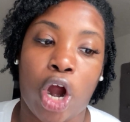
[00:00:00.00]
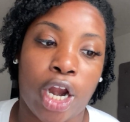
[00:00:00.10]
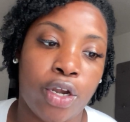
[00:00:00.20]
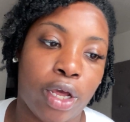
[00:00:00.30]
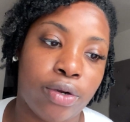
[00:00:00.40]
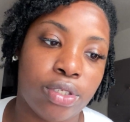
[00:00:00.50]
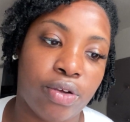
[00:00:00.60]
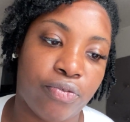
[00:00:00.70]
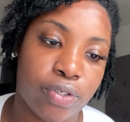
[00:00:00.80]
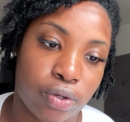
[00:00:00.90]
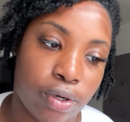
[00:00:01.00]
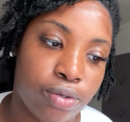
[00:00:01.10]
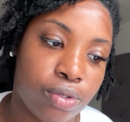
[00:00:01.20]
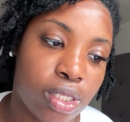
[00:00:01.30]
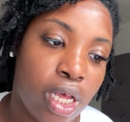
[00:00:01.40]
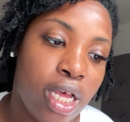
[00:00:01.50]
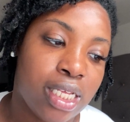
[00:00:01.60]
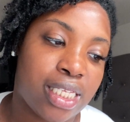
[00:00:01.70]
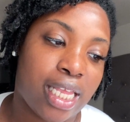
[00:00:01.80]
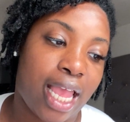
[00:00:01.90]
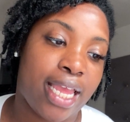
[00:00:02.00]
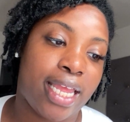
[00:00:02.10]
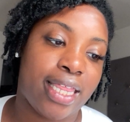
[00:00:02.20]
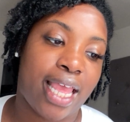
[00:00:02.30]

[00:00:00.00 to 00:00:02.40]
notice of results, stating